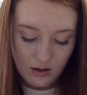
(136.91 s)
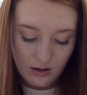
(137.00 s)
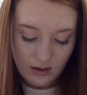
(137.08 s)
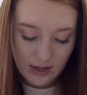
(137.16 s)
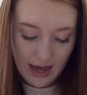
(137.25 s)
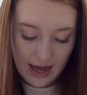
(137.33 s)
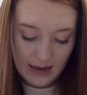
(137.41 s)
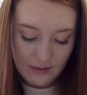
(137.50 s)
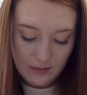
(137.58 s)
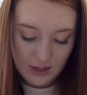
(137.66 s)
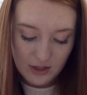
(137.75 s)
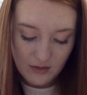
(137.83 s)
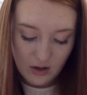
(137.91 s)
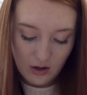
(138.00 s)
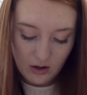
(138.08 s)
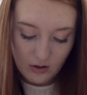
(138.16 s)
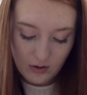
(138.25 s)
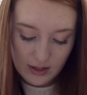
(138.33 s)
Led much of the
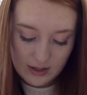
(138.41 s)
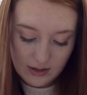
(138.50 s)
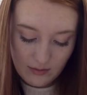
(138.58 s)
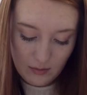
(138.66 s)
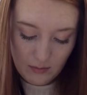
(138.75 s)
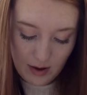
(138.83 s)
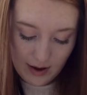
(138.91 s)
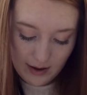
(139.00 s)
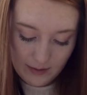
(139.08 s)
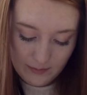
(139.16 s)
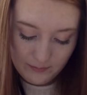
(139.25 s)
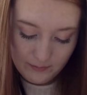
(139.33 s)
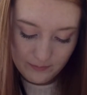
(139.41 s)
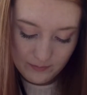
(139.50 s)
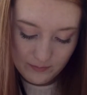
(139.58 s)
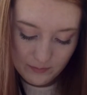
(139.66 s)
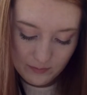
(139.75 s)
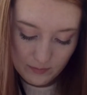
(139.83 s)
conquest of the Maya.
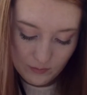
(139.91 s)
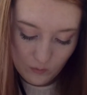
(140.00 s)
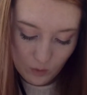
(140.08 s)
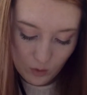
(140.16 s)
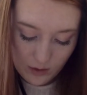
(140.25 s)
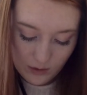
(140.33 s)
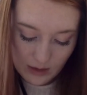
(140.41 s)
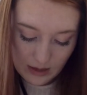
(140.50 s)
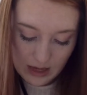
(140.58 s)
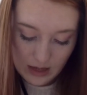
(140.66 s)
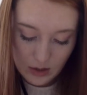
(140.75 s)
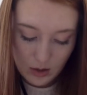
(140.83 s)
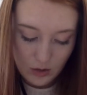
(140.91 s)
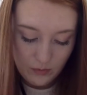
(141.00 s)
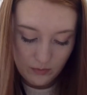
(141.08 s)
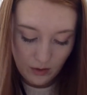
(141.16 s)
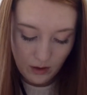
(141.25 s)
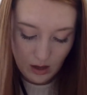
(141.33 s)
We'll underline that too.
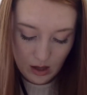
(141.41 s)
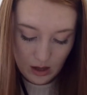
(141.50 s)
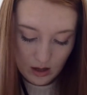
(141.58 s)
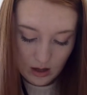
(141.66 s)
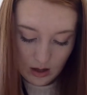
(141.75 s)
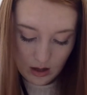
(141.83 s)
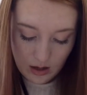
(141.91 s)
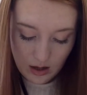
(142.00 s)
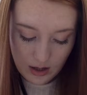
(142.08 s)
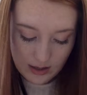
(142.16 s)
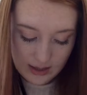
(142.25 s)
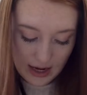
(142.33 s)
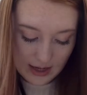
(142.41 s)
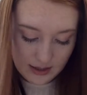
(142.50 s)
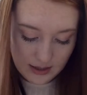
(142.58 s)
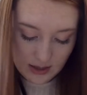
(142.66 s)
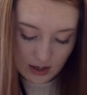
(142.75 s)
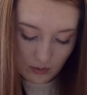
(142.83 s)

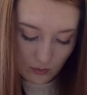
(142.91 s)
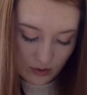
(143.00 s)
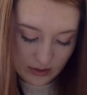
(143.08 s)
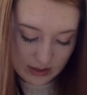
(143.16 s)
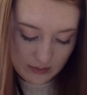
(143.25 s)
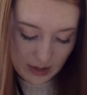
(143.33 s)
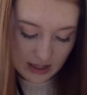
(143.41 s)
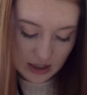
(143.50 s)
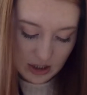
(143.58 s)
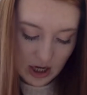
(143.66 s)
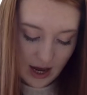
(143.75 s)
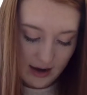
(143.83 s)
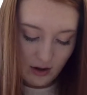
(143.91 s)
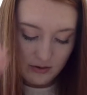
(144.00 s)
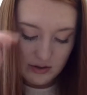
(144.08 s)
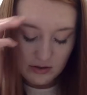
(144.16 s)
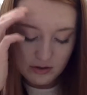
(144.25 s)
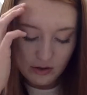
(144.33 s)
Contact with the Spanish had
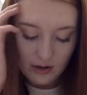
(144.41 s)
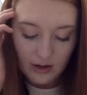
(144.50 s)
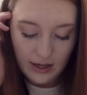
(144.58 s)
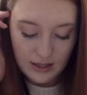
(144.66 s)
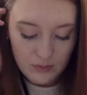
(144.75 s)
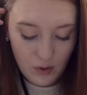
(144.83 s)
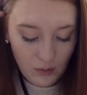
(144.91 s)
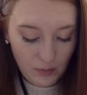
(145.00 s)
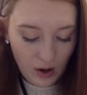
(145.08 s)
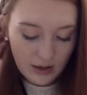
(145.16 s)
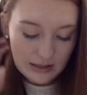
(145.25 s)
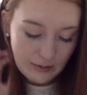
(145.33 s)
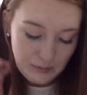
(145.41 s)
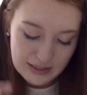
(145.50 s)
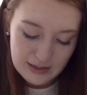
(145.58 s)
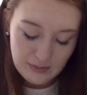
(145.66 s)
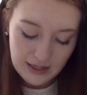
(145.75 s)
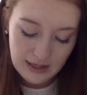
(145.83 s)
also started a smallpox
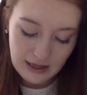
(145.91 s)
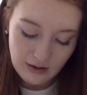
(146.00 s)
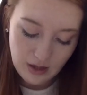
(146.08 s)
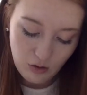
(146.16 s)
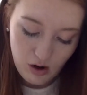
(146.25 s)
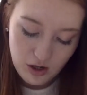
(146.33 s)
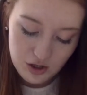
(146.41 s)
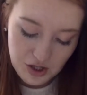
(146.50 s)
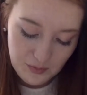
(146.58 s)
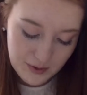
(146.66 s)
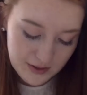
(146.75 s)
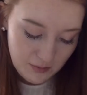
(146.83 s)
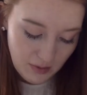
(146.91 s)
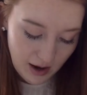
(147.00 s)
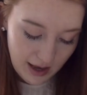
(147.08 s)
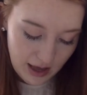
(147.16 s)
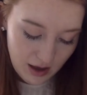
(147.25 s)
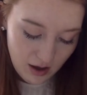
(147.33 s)
epidemic, killing large numbers of
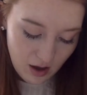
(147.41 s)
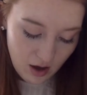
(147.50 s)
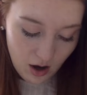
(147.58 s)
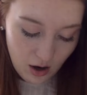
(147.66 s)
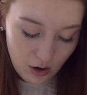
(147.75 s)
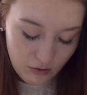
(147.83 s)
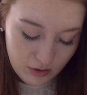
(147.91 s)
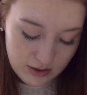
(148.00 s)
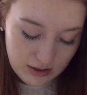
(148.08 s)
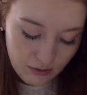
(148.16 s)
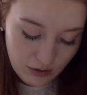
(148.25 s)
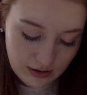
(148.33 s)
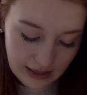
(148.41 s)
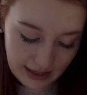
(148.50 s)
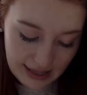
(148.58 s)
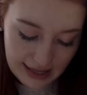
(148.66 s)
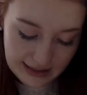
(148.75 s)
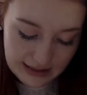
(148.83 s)
Maya. Over several
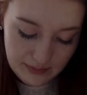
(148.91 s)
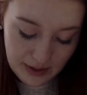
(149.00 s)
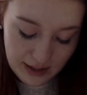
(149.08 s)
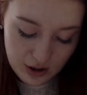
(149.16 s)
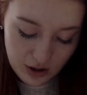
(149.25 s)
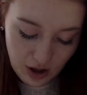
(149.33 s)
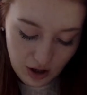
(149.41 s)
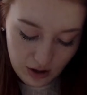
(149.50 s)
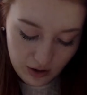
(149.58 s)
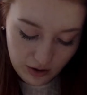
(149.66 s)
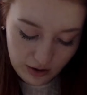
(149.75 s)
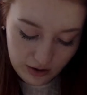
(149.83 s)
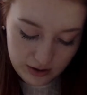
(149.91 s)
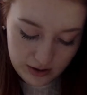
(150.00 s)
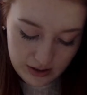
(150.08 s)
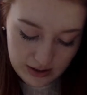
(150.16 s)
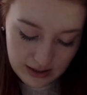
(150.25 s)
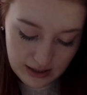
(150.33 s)
decades, Spanish conquerors
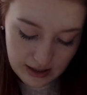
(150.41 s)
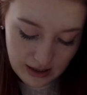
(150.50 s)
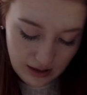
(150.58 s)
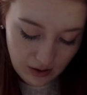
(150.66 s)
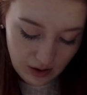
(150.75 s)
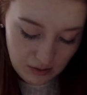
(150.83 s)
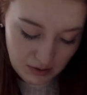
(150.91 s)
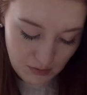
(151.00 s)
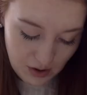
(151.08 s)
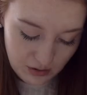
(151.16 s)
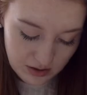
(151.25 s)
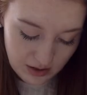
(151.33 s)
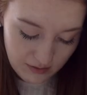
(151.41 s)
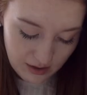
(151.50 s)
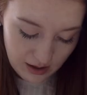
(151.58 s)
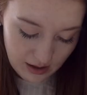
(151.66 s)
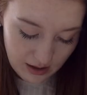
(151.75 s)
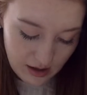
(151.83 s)
succeeded in claiming most of
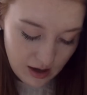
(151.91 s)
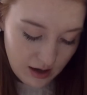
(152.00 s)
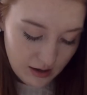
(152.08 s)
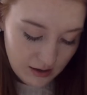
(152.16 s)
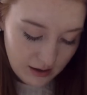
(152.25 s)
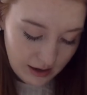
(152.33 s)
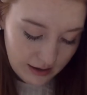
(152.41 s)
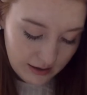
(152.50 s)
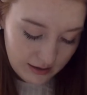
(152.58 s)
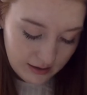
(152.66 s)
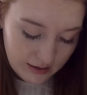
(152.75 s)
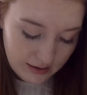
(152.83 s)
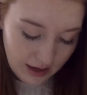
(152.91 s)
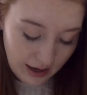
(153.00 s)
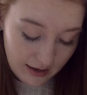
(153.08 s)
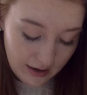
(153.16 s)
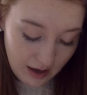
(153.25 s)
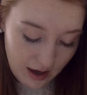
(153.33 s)
the
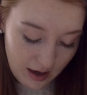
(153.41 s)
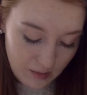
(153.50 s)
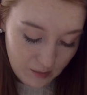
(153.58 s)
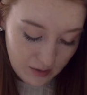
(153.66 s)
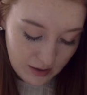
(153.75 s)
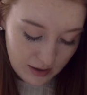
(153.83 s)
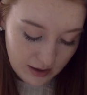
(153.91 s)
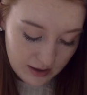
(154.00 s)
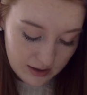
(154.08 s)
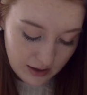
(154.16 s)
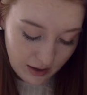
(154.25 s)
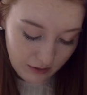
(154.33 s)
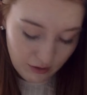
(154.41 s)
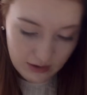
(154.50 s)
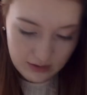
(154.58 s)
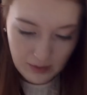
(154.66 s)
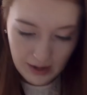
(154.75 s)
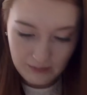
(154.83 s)
Yucatan Peninsula for the
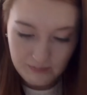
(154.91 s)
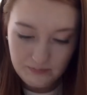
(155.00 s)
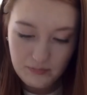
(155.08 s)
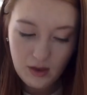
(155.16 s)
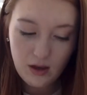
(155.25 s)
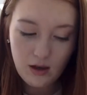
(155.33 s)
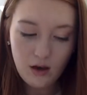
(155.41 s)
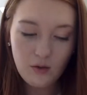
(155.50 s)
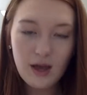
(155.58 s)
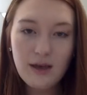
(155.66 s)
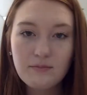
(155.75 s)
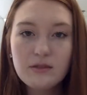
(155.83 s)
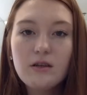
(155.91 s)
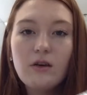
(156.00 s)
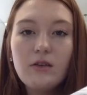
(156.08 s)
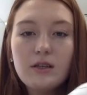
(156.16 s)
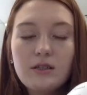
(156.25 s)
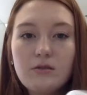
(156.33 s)
Spain. Okay, so
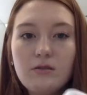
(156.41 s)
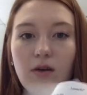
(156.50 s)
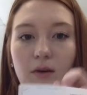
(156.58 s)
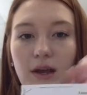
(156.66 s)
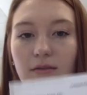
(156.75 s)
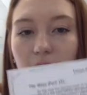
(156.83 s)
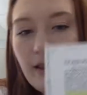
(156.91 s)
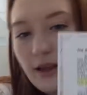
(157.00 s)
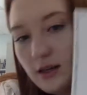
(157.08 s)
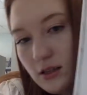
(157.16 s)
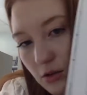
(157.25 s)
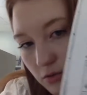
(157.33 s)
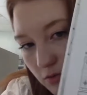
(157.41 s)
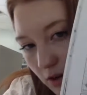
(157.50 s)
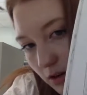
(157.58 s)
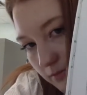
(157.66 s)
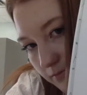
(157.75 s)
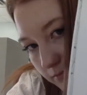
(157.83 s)
this is what we have highlighted so far.